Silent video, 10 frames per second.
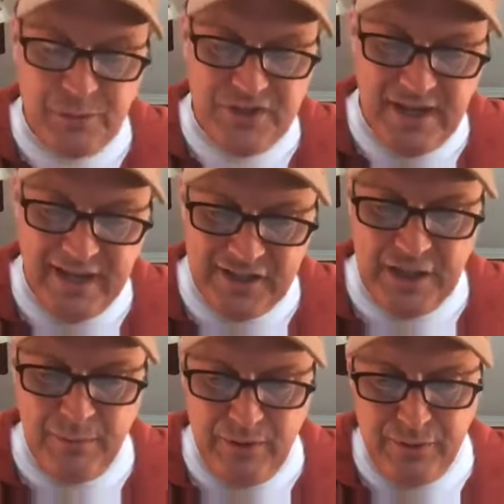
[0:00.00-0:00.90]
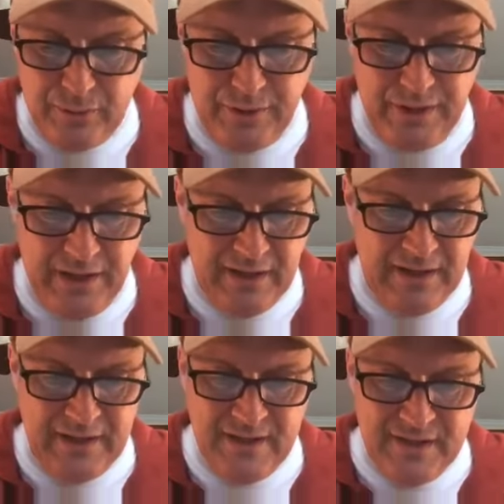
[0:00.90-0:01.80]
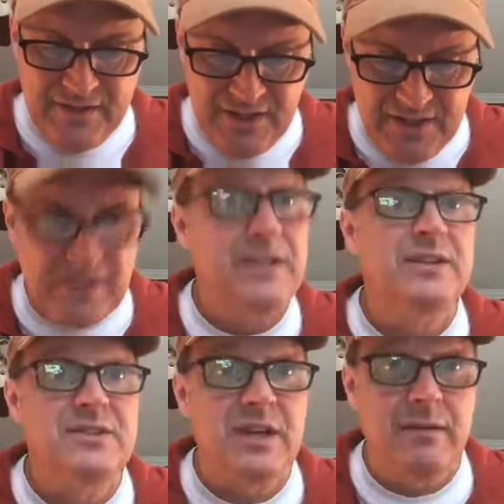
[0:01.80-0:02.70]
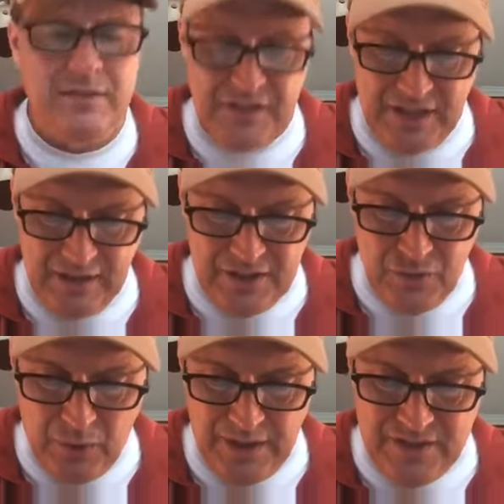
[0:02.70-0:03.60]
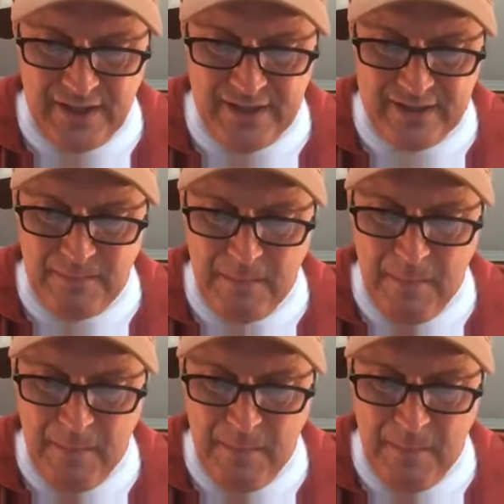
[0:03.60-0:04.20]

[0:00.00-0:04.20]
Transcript: me, Second Timothy three, 16 and 17. Listen to what it says.